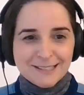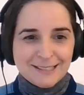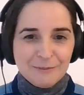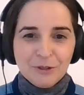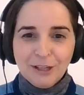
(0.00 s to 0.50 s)

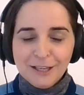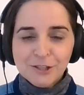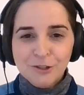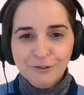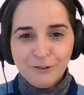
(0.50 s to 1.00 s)

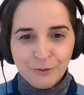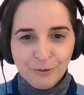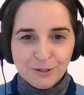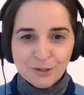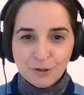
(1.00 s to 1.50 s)
simulation
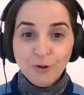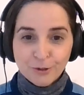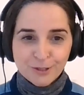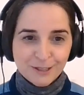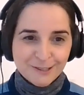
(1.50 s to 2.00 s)
through this
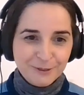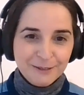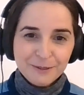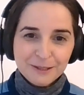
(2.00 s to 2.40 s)
course as well,